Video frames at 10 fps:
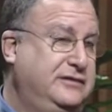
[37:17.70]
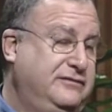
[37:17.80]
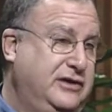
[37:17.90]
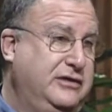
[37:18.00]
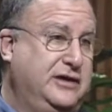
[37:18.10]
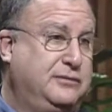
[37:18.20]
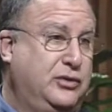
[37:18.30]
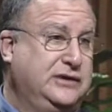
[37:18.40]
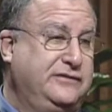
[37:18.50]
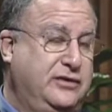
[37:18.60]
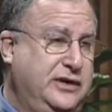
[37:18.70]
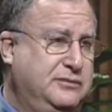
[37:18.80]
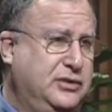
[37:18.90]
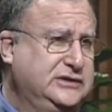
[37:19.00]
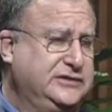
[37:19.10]
varying
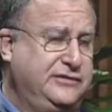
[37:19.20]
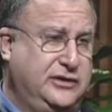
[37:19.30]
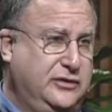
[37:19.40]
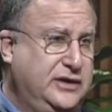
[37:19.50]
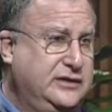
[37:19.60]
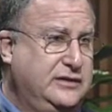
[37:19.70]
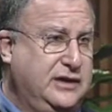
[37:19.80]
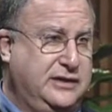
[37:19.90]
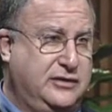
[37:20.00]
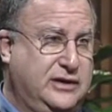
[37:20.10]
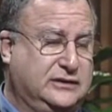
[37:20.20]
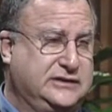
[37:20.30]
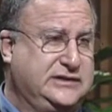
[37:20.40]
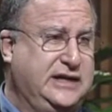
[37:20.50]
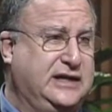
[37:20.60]
points of view, and they're held to
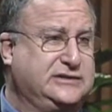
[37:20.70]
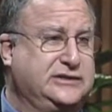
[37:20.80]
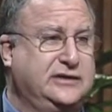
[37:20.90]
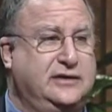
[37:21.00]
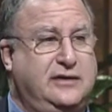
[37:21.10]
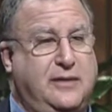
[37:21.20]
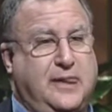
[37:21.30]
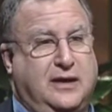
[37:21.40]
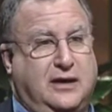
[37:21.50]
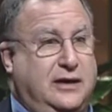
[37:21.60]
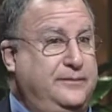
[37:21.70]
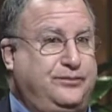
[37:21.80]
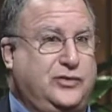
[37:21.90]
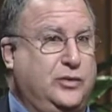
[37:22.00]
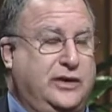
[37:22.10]
task,
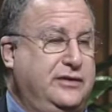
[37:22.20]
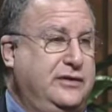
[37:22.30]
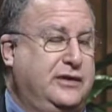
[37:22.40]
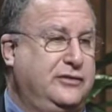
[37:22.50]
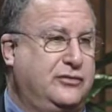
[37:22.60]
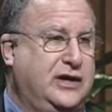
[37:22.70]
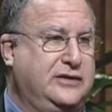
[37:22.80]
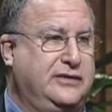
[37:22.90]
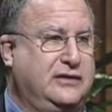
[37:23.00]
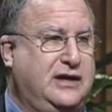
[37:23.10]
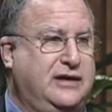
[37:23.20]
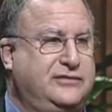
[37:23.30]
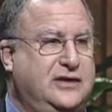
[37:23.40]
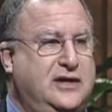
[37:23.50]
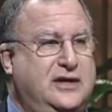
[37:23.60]
whether they're on the right or the
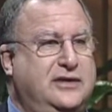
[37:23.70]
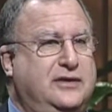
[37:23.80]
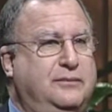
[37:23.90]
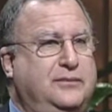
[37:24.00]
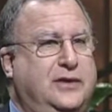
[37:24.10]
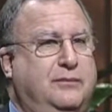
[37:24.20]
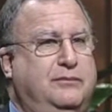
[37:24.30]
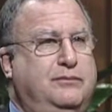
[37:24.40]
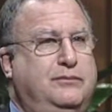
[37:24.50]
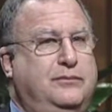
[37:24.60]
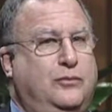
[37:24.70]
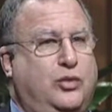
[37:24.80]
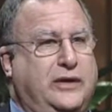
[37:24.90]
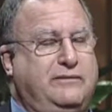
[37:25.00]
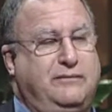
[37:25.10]
left.
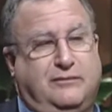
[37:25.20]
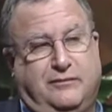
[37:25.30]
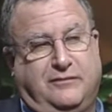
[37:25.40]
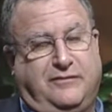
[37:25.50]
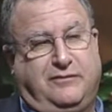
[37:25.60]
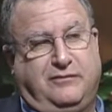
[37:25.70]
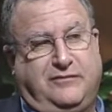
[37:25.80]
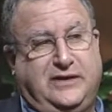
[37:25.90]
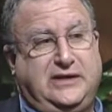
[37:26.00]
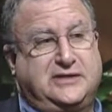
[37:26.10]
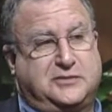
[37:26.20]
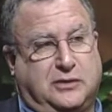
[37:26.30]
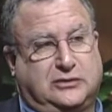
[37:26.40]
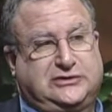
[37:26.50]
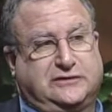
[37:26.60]
What feeds
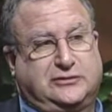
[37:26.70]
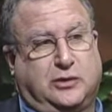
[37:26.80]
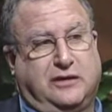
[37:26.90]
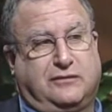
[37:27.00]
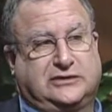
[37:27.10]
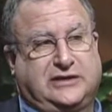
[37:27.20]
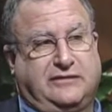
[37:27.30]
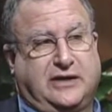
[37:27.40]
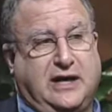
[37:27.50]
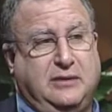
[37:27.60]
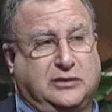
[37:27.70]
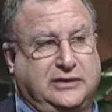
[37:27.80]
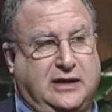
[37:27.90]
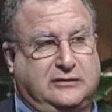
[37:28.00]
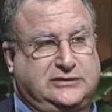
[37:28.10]
most of 24/7 cable
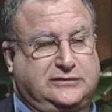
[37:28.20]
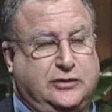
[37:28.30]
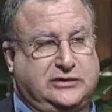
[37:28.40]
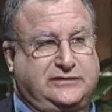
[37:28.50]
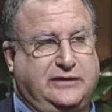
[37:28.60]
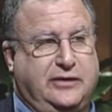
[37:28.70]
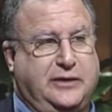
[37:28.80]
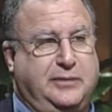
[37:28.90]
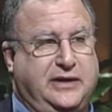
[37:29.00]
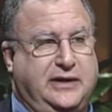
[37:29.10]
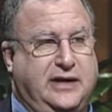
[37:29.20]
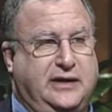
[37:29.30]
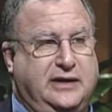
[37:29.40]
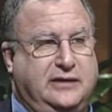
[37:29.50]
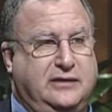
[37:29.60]
now is, of course, very
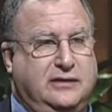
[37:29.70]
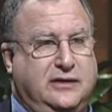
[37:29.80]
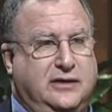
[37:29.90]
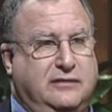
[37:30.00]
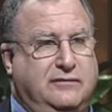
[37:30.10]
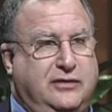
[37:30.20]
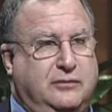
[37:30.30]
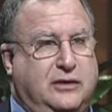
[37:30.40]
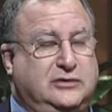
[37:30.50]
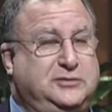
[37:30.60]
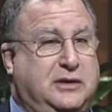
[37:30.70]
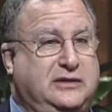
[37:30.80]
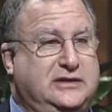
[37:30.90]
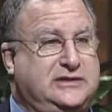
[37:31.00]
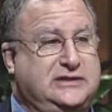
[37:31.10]
opinionated, and for the most part,
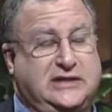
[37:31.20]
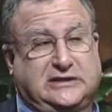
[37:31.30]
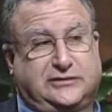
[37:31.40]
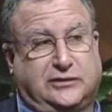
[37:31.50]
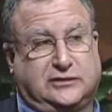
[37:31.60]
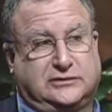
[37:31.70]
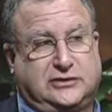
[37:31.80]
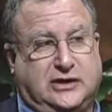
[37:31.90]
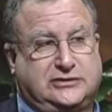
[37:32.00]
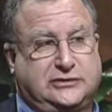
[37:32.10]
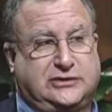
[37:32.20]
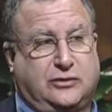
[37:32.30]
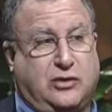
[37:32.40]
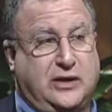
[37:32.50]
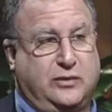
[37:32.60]
the successful talk shows are
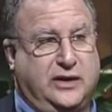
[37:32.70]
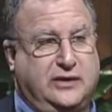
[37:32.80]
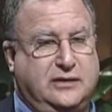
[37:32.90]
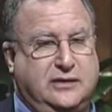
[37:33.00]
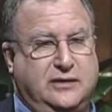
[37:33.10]
right-wing,